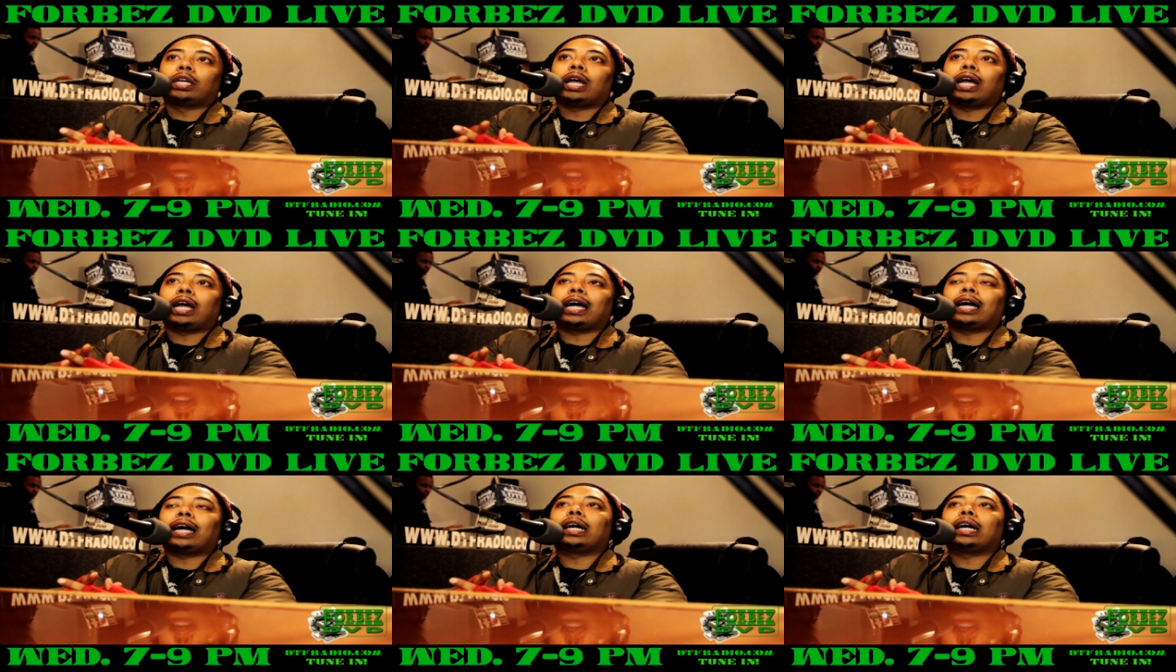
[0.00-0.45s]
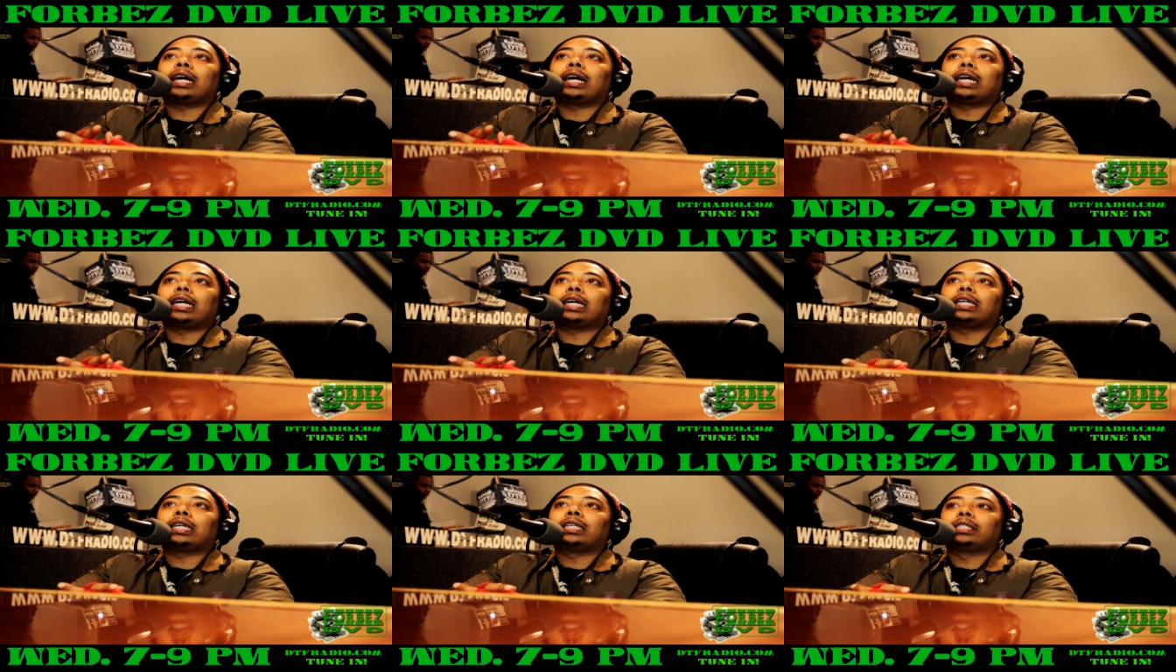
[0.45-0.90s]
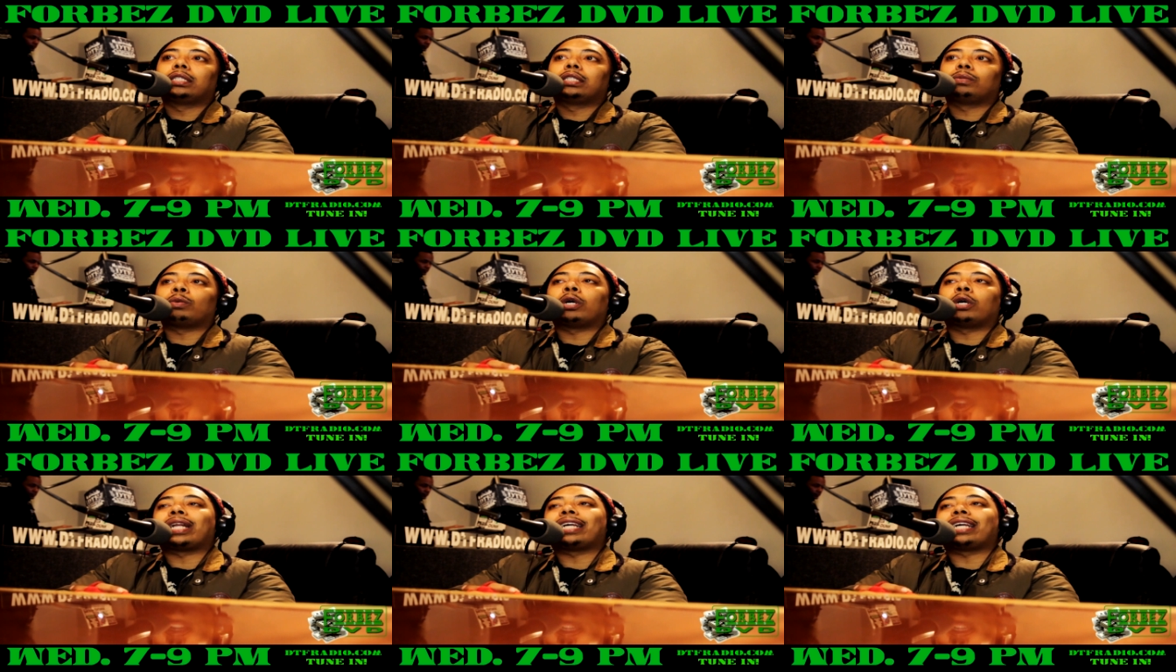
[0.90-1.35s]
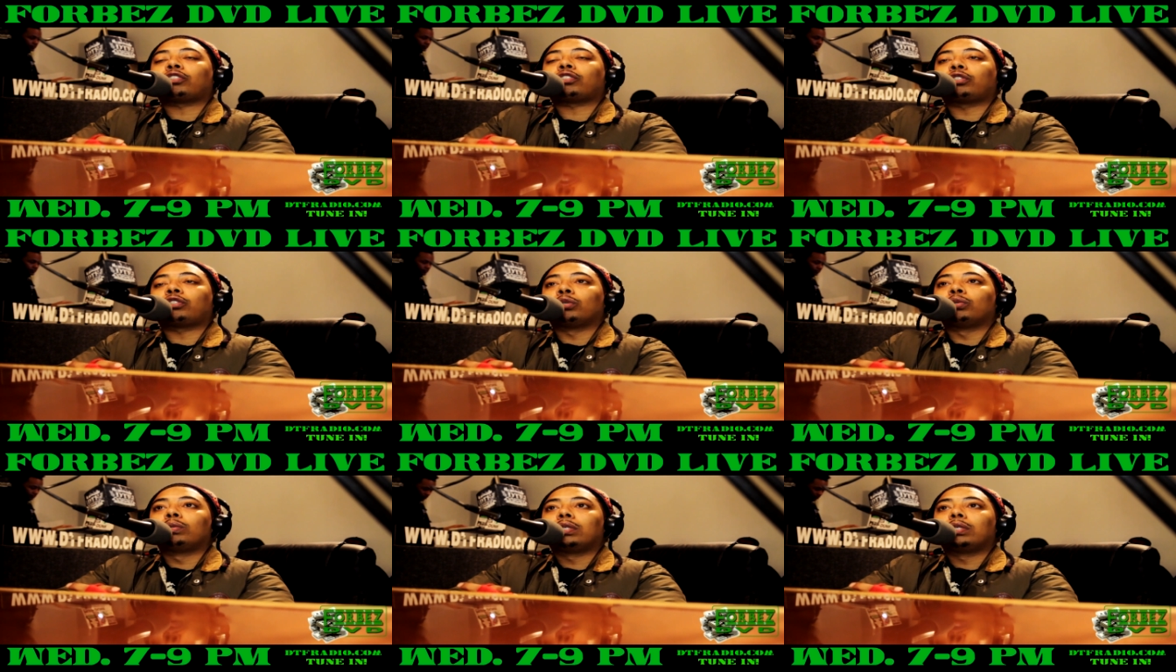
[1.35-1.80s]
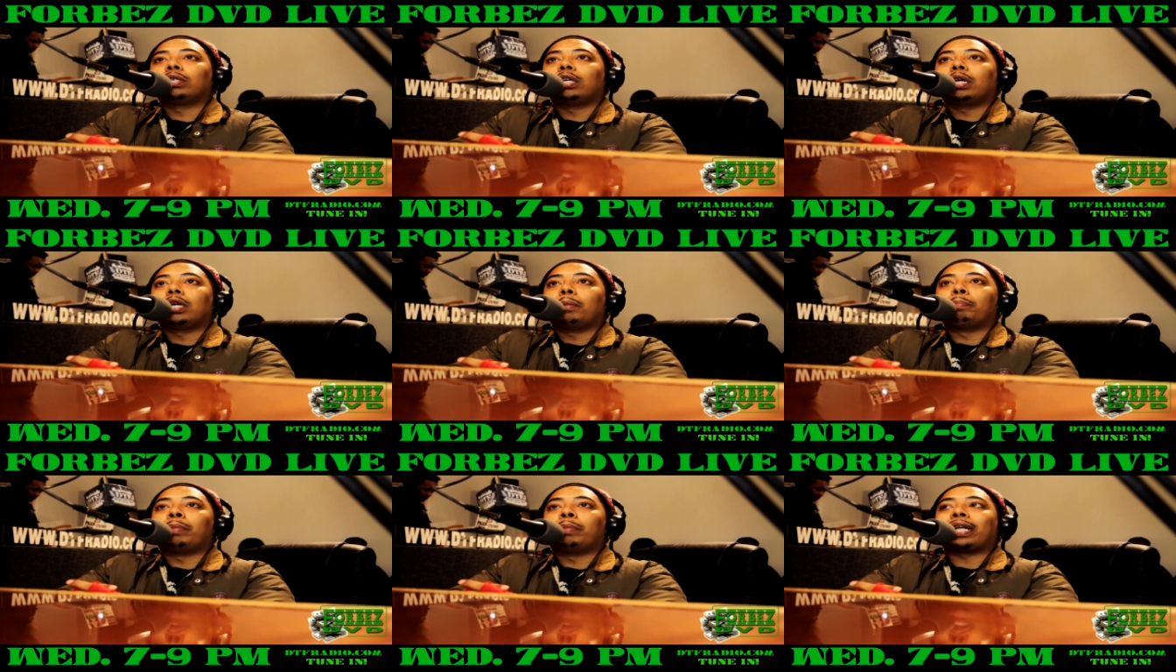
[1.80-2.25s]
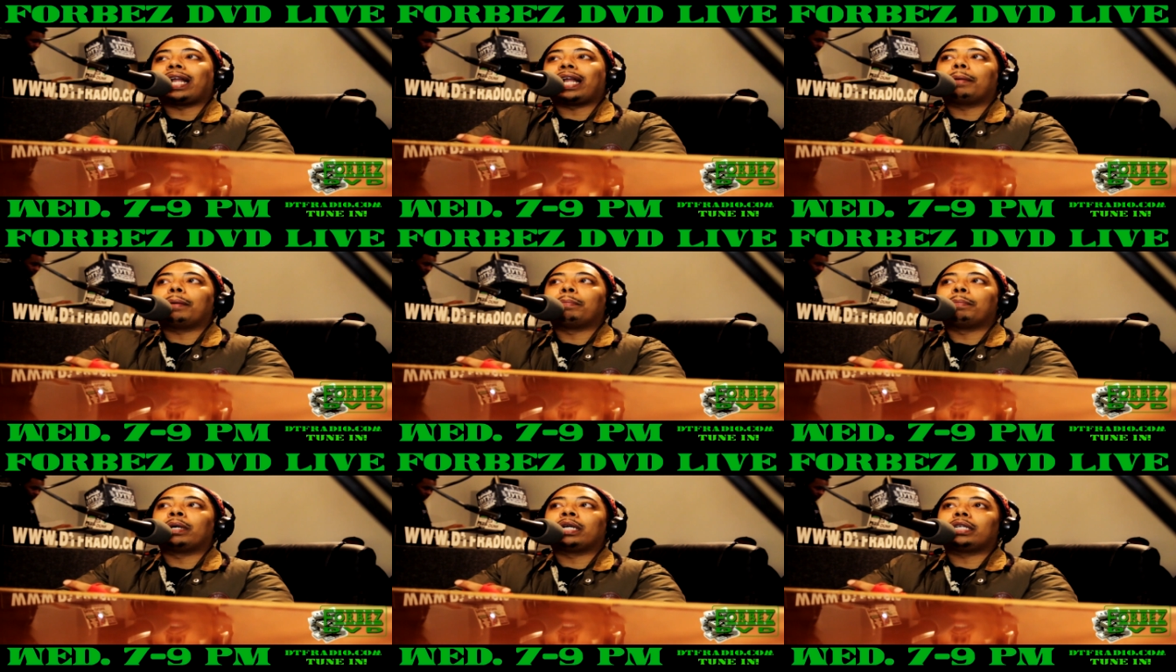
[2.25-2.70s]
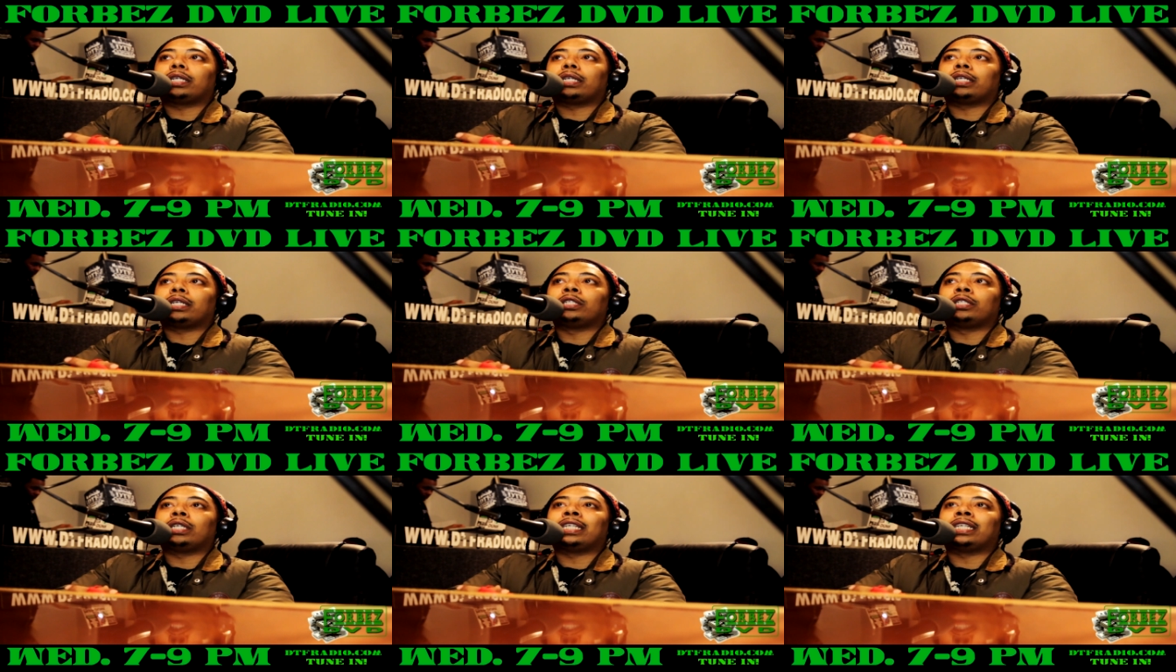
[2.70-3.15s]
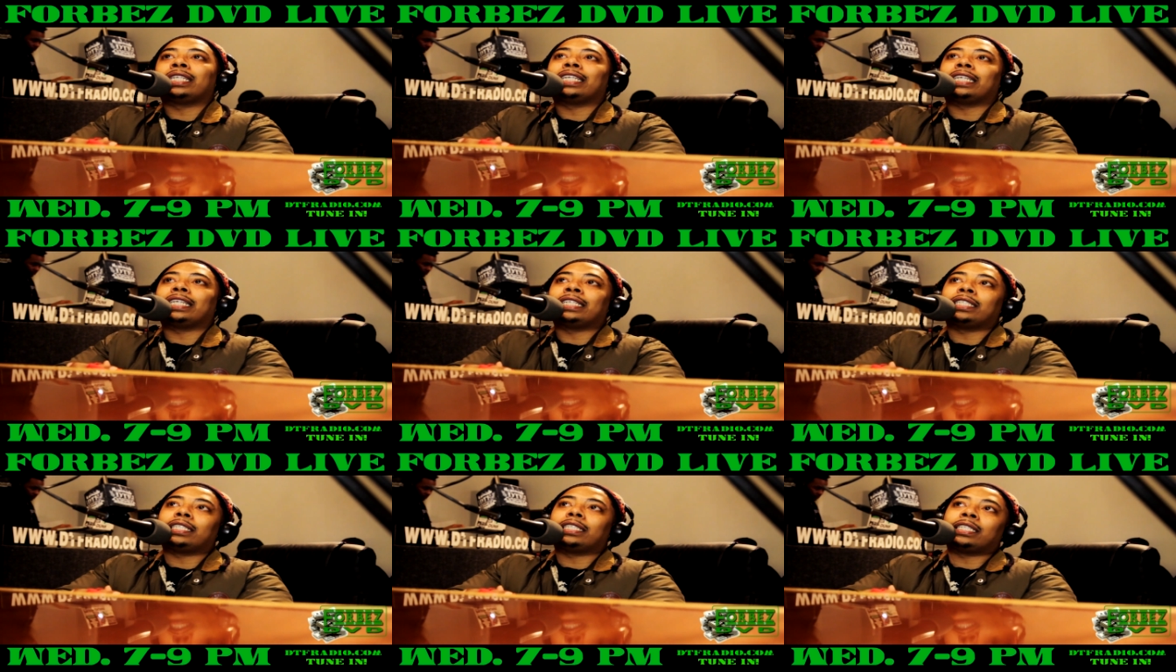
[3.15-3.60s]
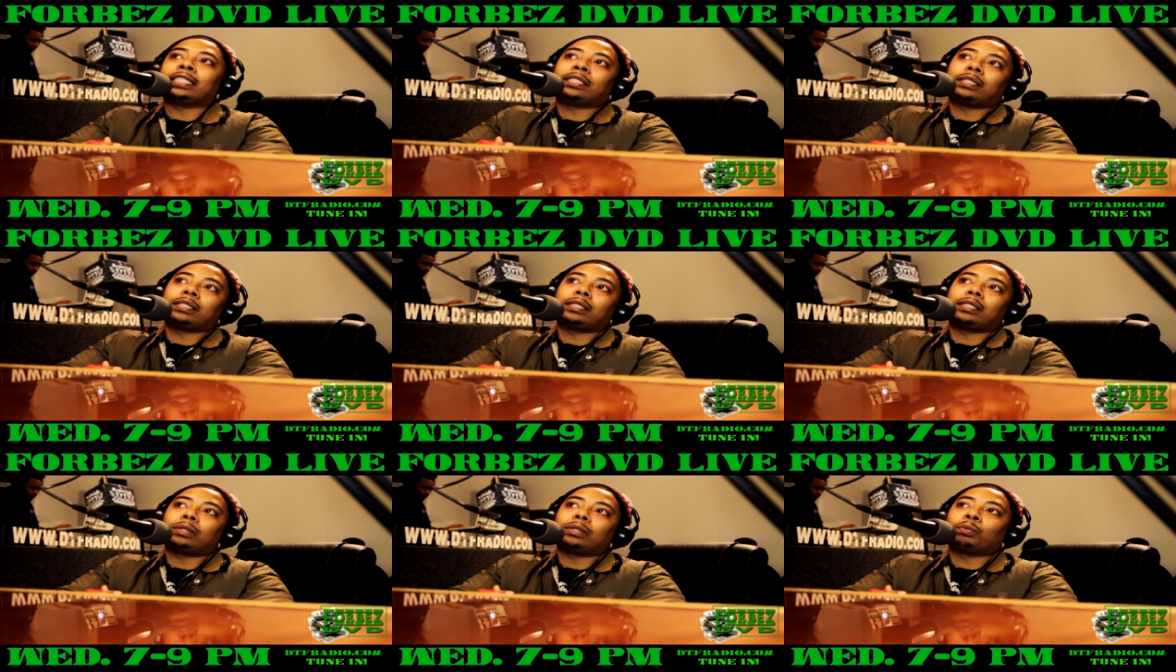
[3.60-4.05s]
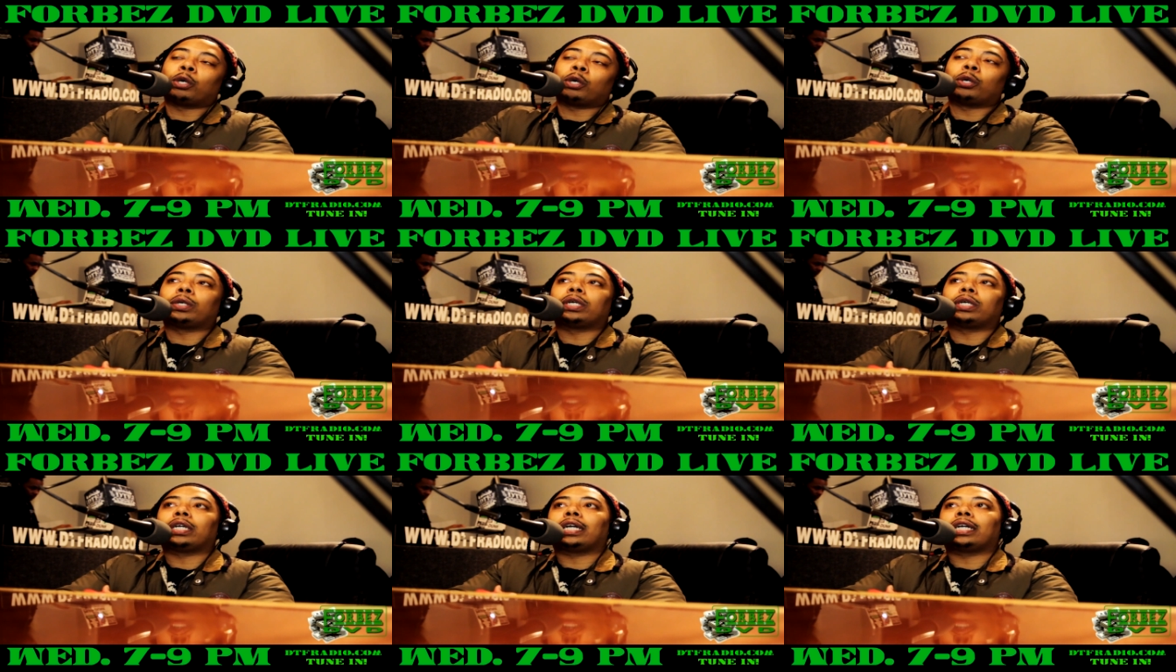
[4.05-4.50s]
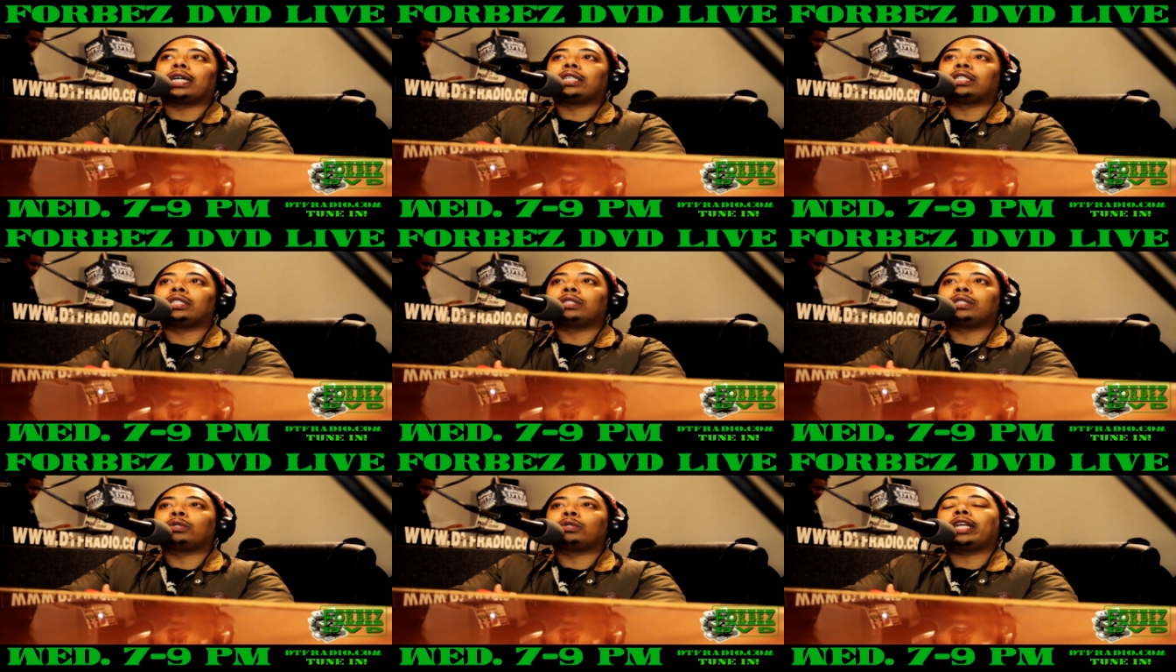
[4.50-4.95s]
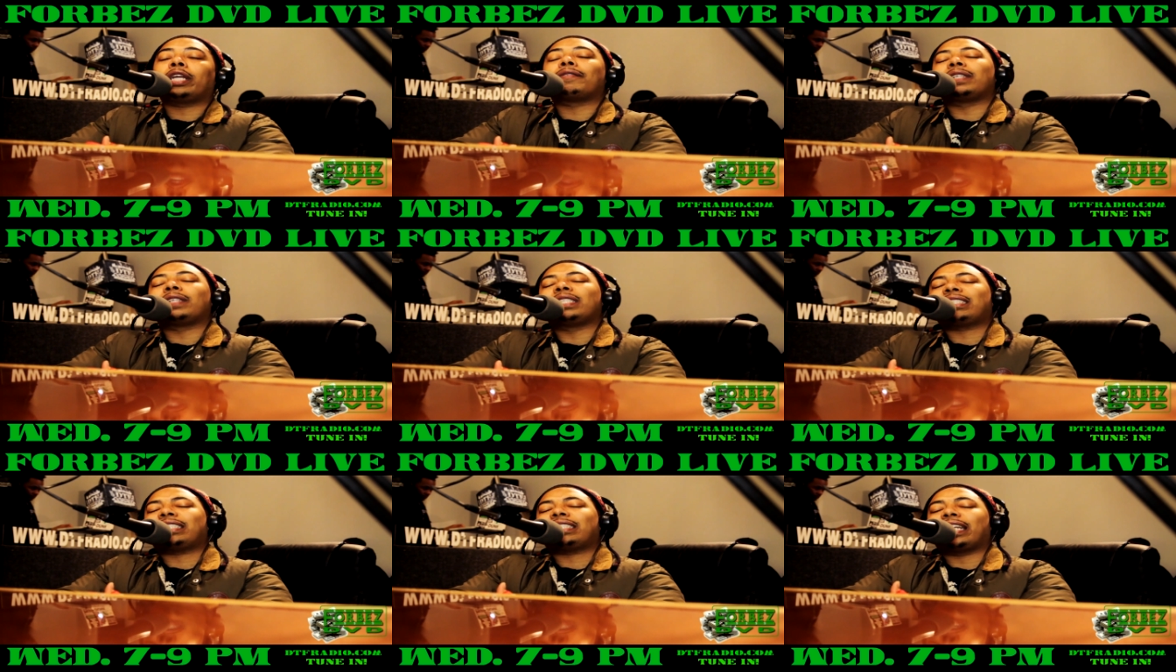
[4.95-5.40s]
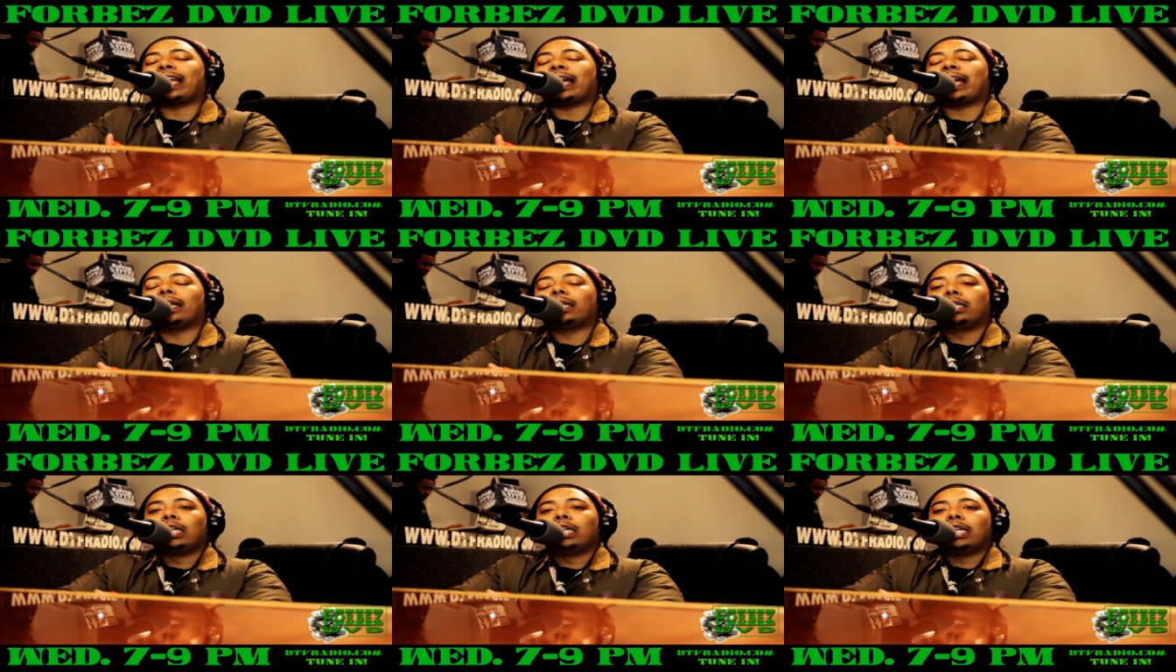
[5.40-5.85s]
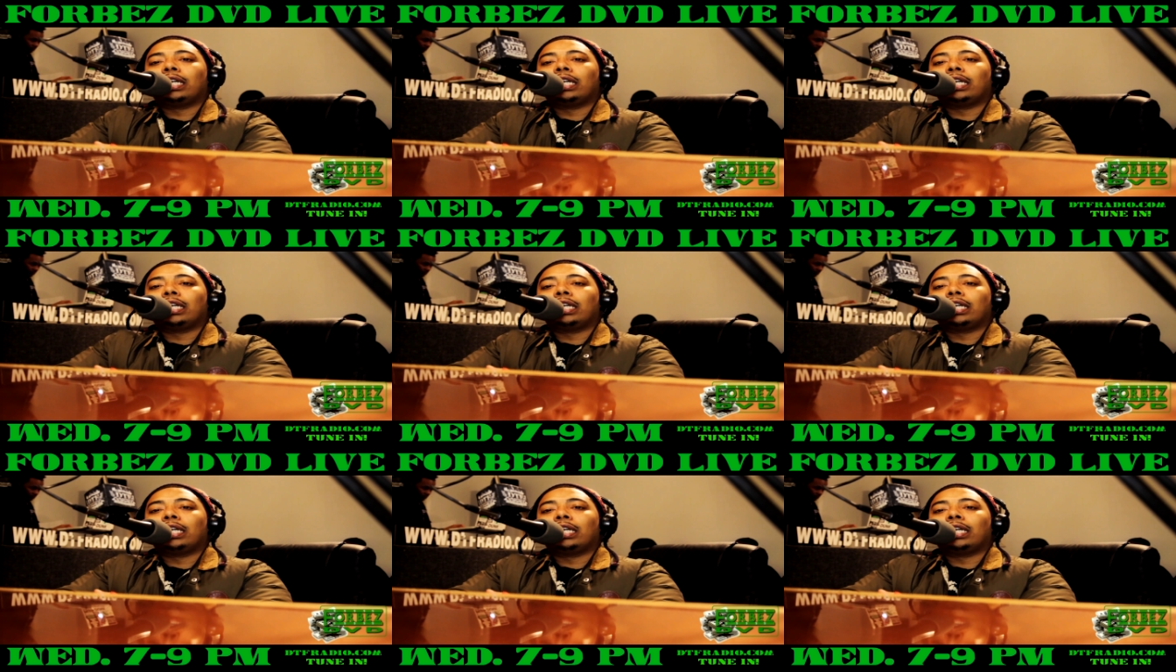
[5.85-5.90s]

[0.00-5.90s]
Uh, well, that's true. But I, but in in in well, you can't really say that.